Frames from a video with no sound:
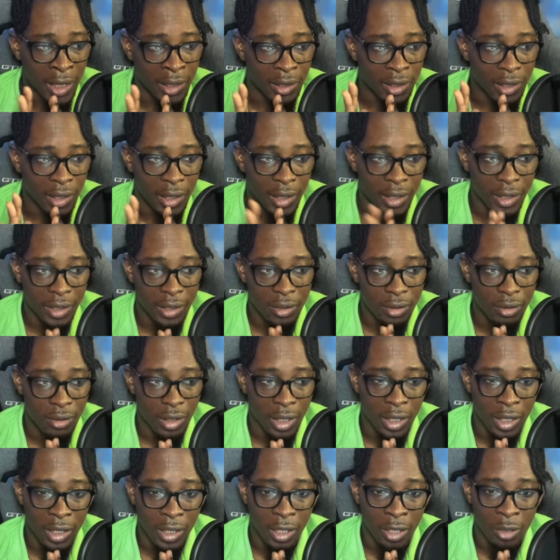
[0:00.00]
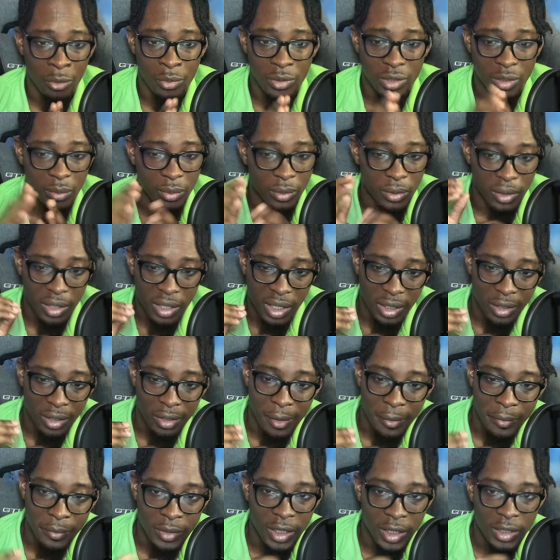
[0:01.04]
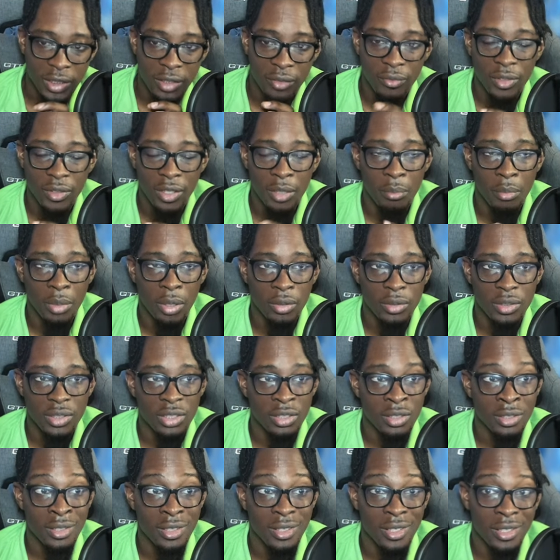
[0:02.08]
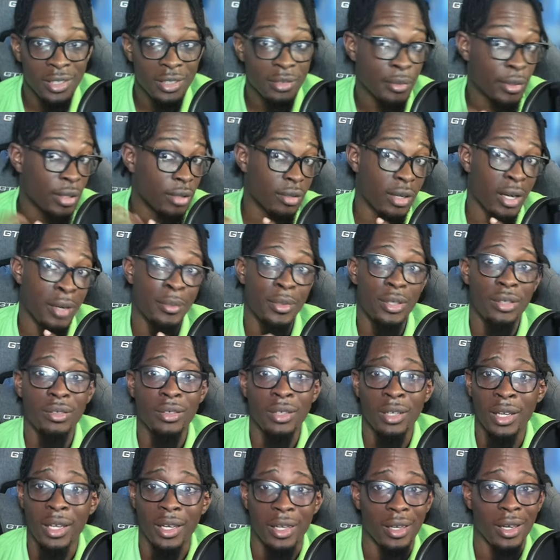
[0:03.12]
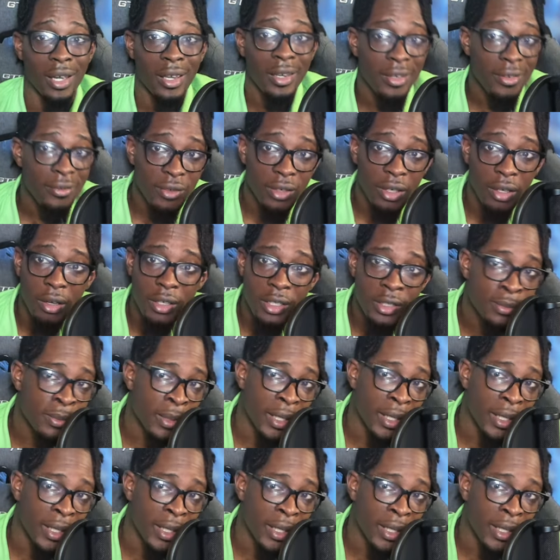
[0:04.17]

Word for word: then I was able to think objectively about certain things, bro. I'm not gonna lie, I even lost my